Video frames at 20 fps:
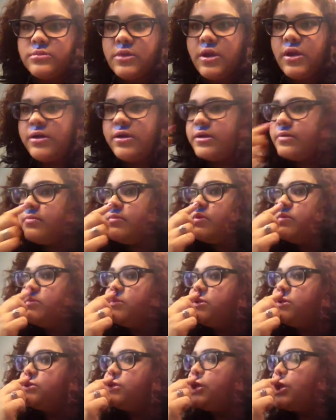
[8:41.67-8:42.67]
I got a blue
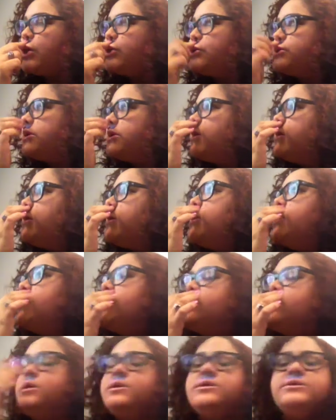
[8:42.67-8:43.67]
mustache.
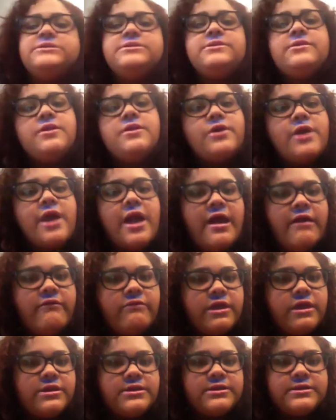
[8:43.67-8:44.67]
So there you have
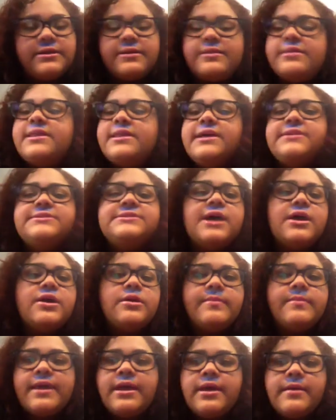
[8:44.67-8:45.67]
it. That's how
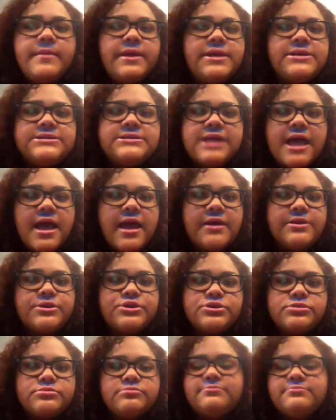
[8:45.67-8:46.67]
you make a
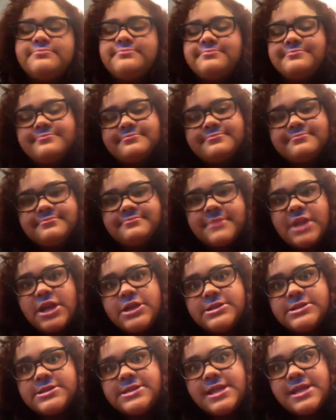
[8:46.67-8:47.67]
mustache.
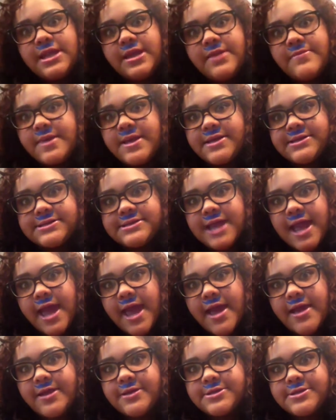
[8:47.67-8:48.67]
A sticky
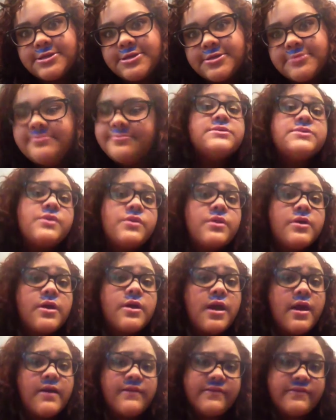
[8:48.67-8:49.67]
mustache. So there
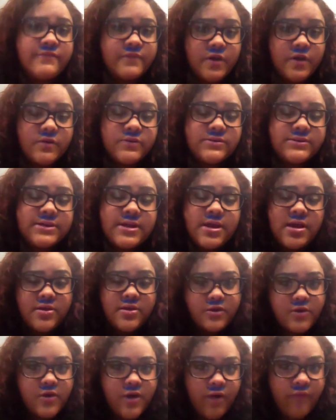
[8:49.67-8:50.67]
you have it, folks.
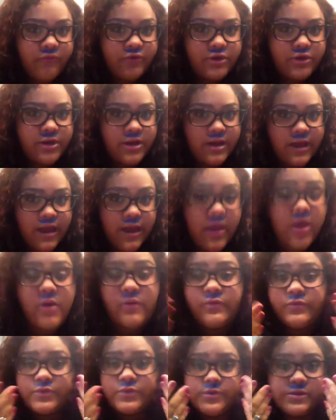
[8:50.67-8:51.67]
The craft for today,
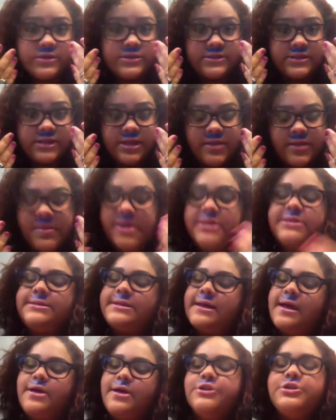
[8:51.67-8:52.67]
which was a sticky
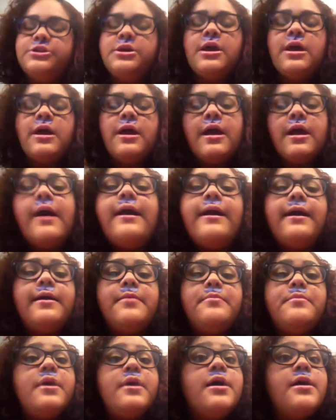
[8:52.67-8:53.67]
mustache.
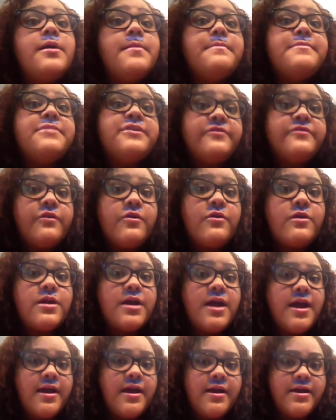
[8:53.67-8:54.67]
Before
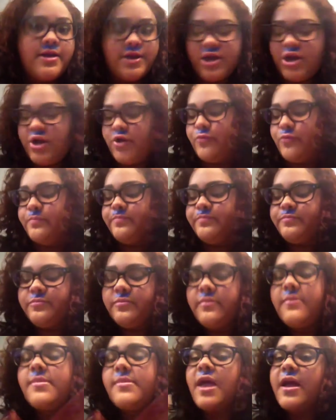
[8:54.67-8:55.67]
I go,
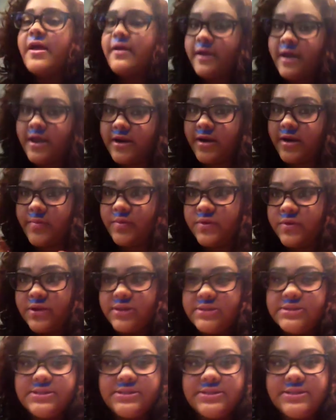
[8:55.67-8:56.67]
got a couple
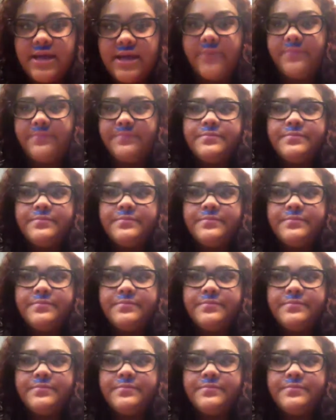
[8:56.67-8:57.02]
things to say.